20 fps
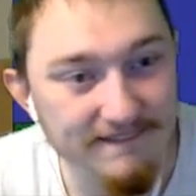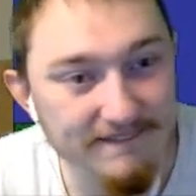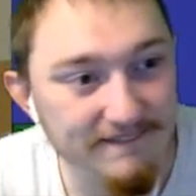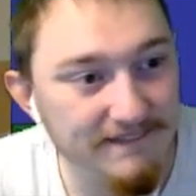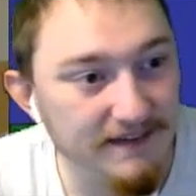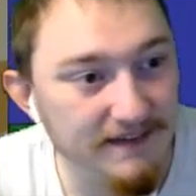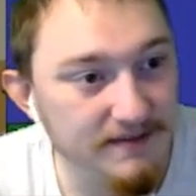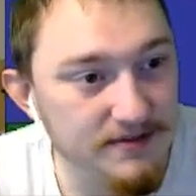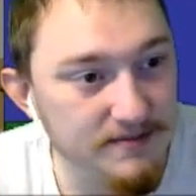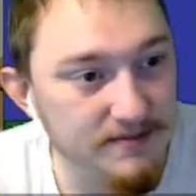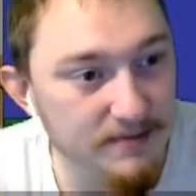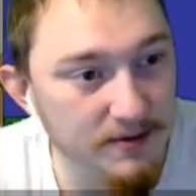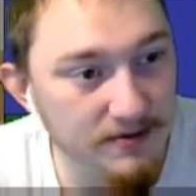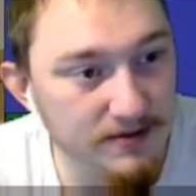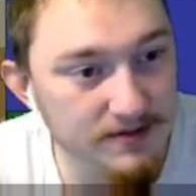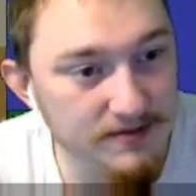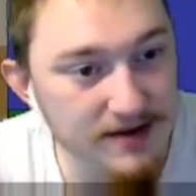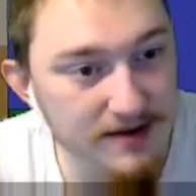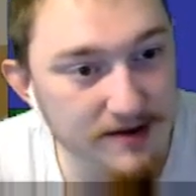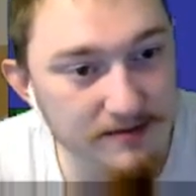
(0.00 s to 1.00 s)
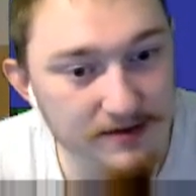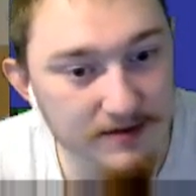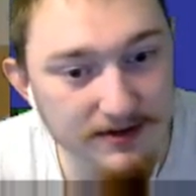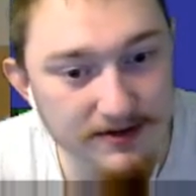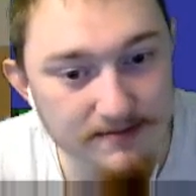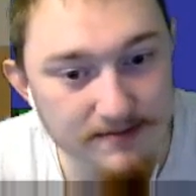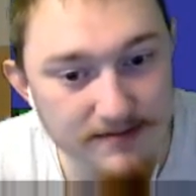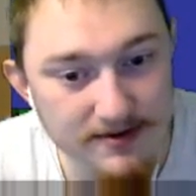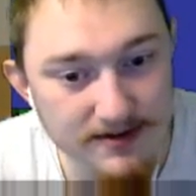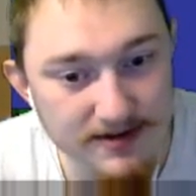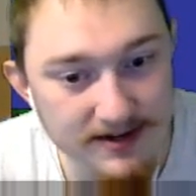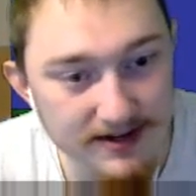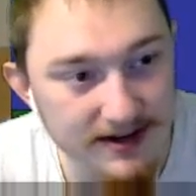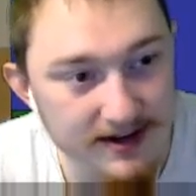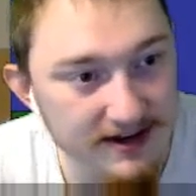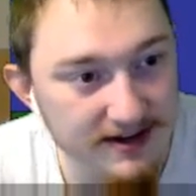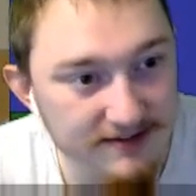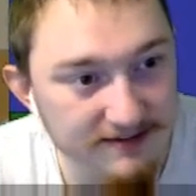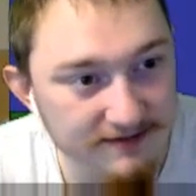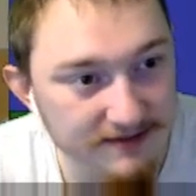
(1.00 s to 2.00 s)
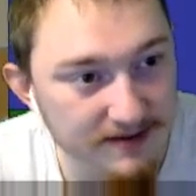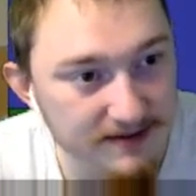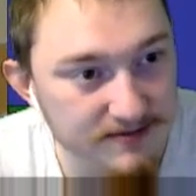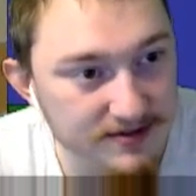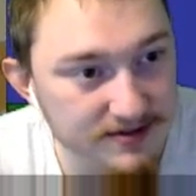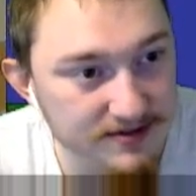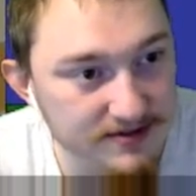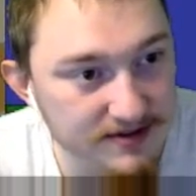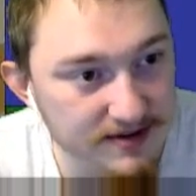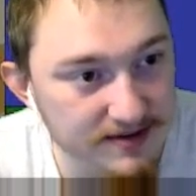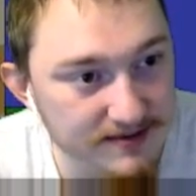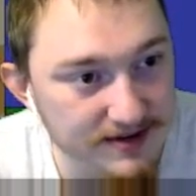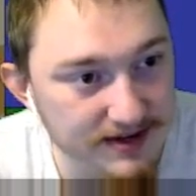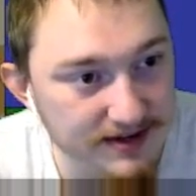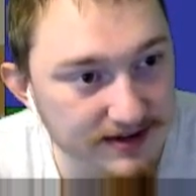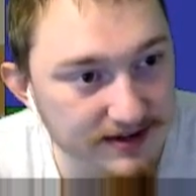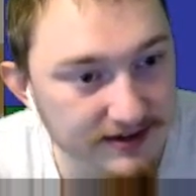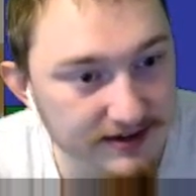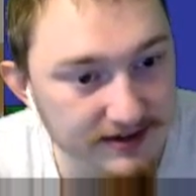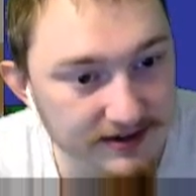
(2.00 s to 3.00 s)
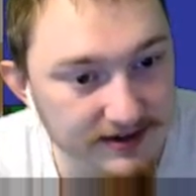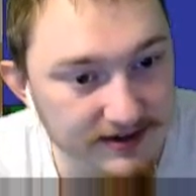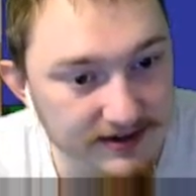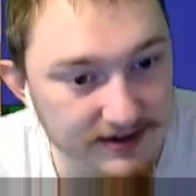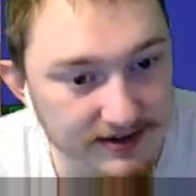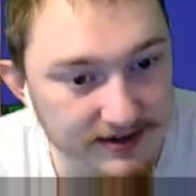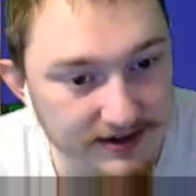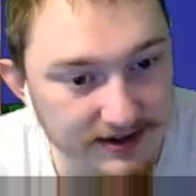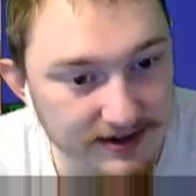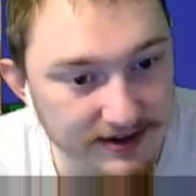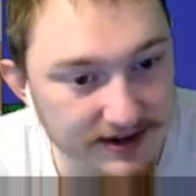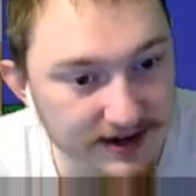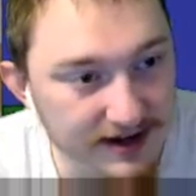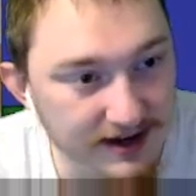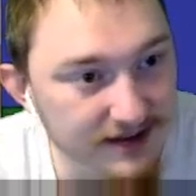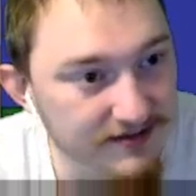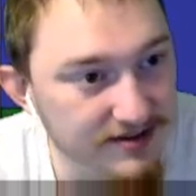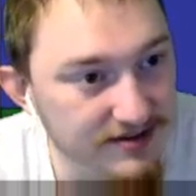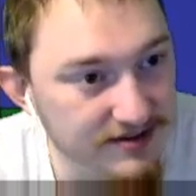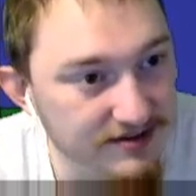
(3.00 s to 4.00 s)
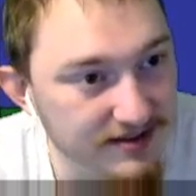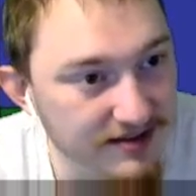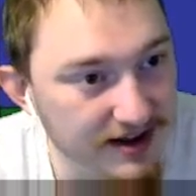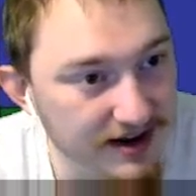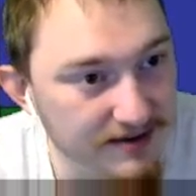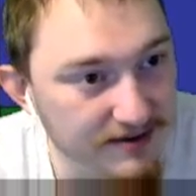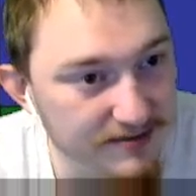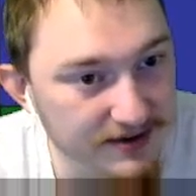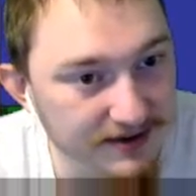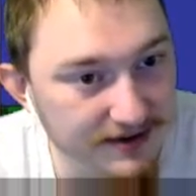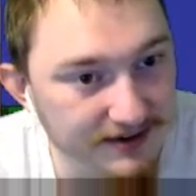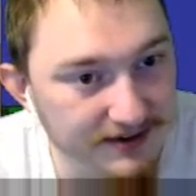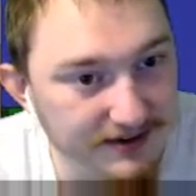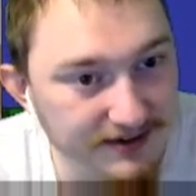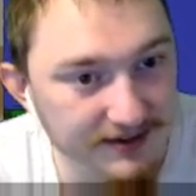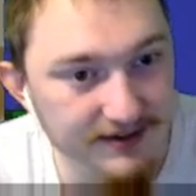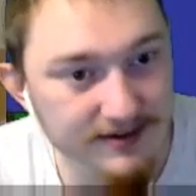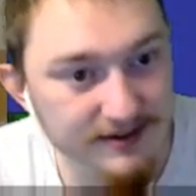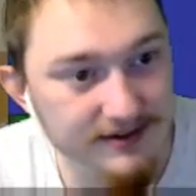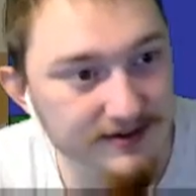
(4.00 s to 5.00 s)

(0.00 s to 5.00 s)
I'm supposed to be able to communicate if I'm streaming. Can't even do that apparently though.